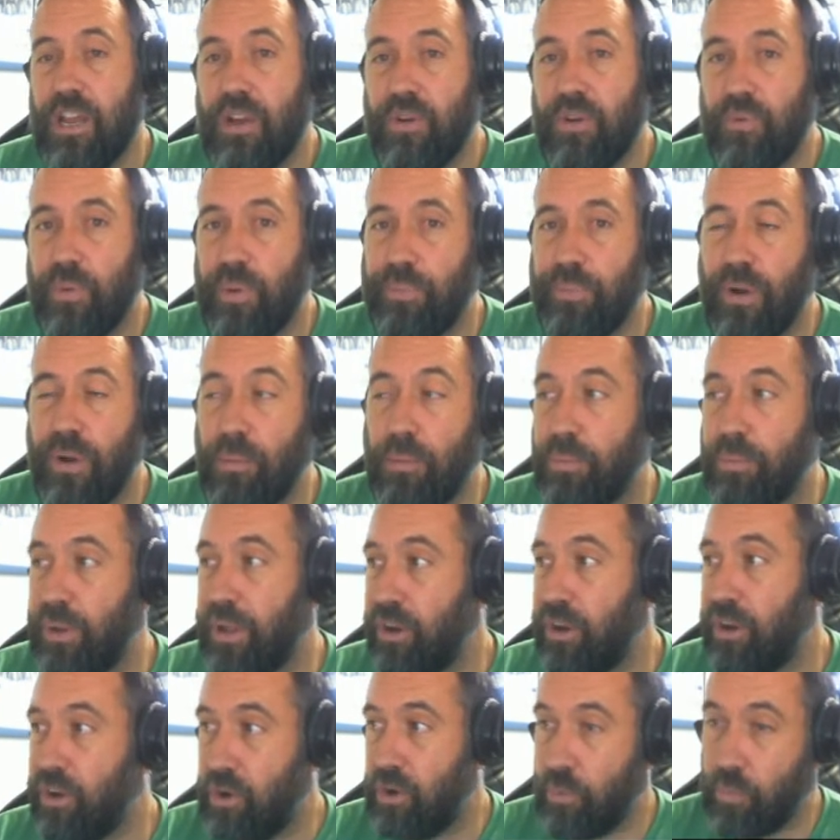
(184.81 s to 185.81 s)
we probably
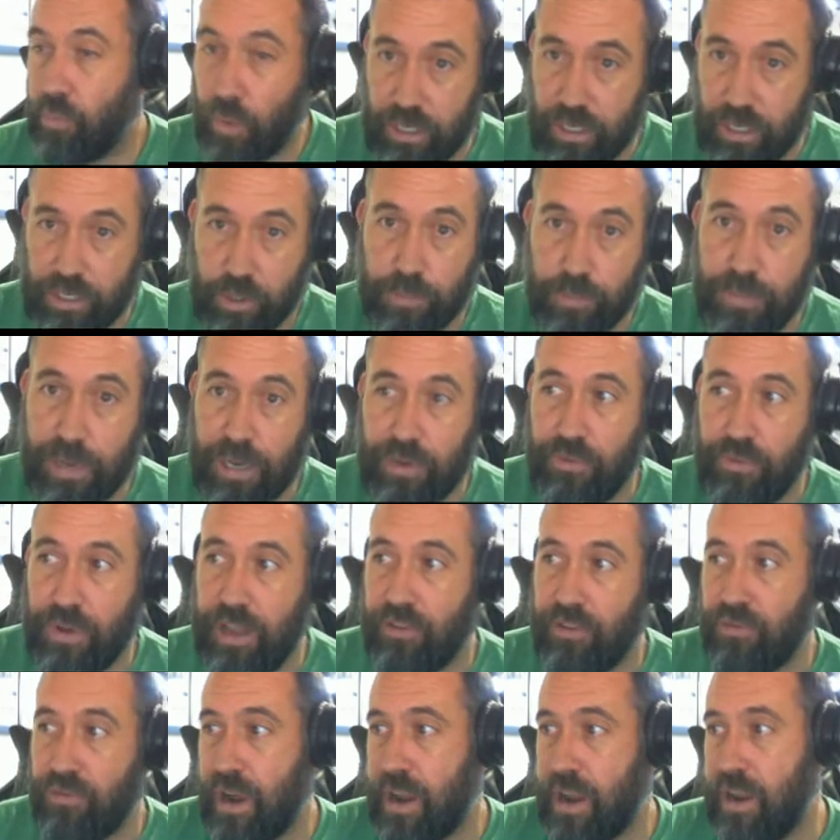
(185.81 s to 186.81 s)
are going to want to min
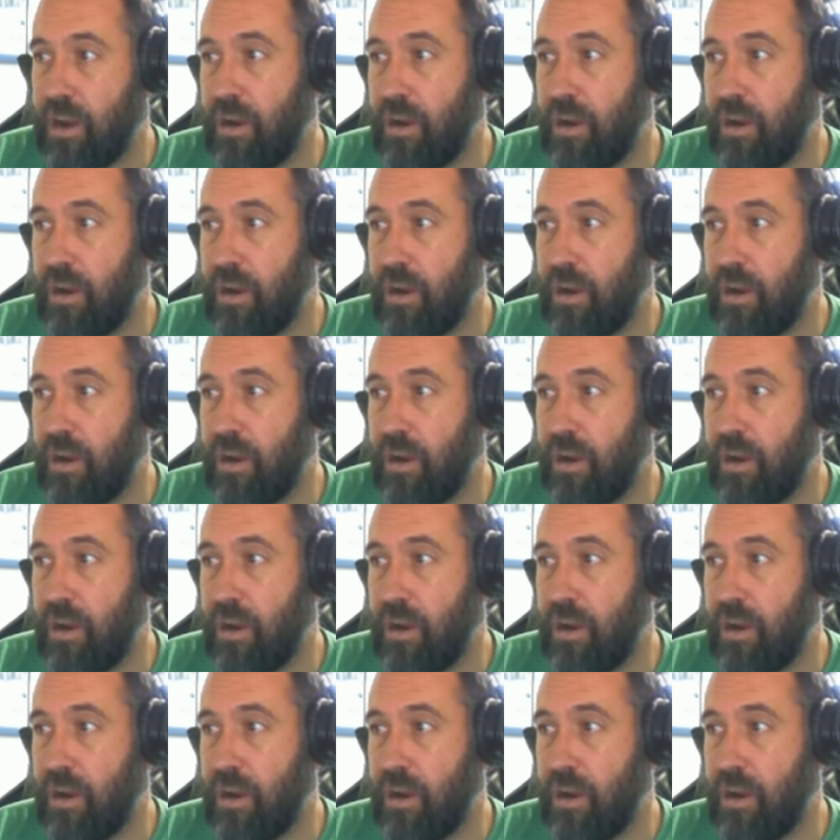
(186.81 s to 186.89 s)
raise, right,